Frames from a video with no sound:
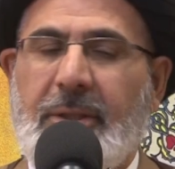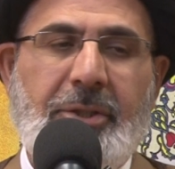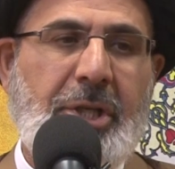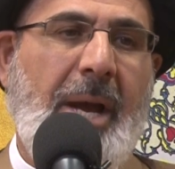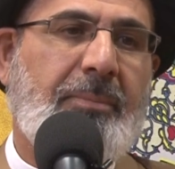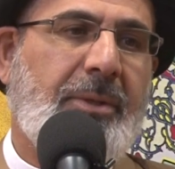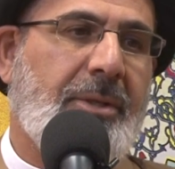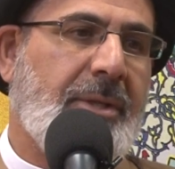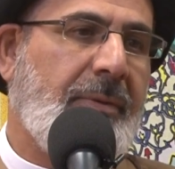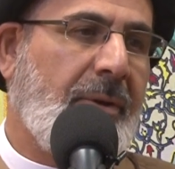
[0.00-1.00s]

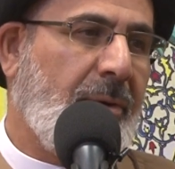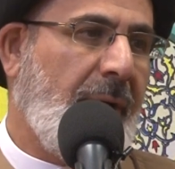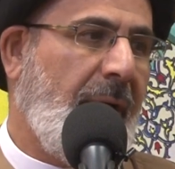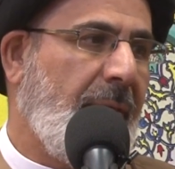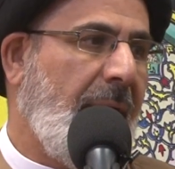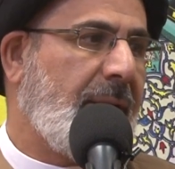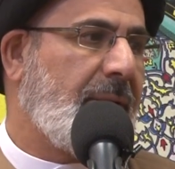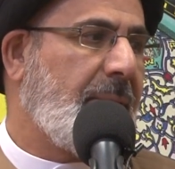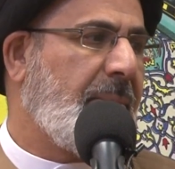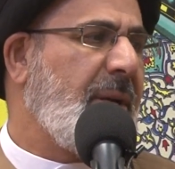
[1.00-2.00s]
chapters in the Quran
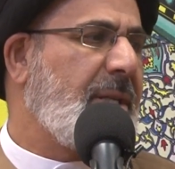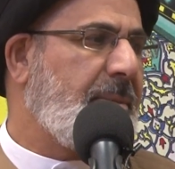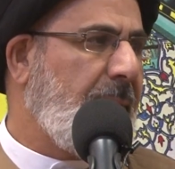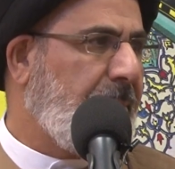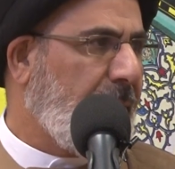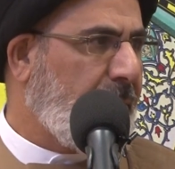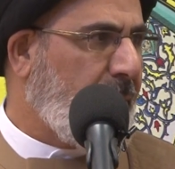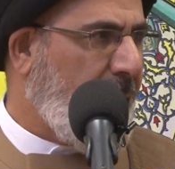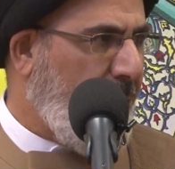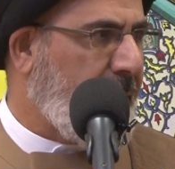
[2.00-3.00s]
that brings people
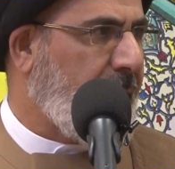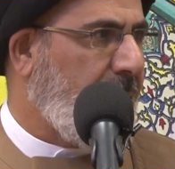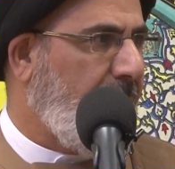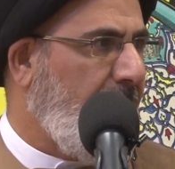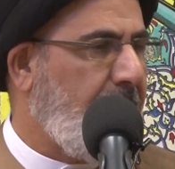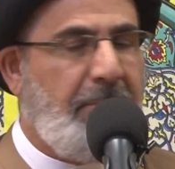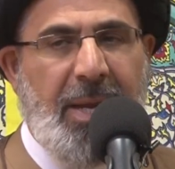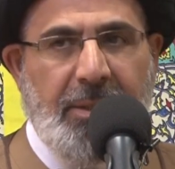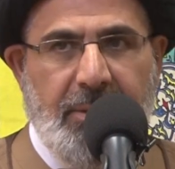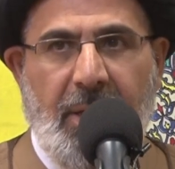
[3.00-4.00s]
together and
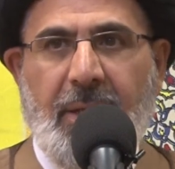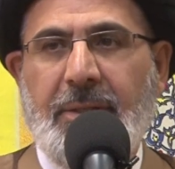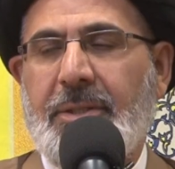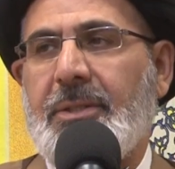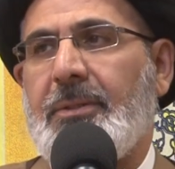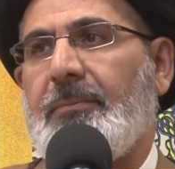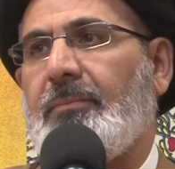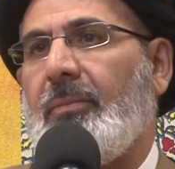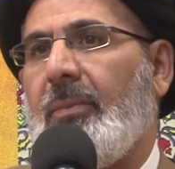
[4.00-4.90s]
maintains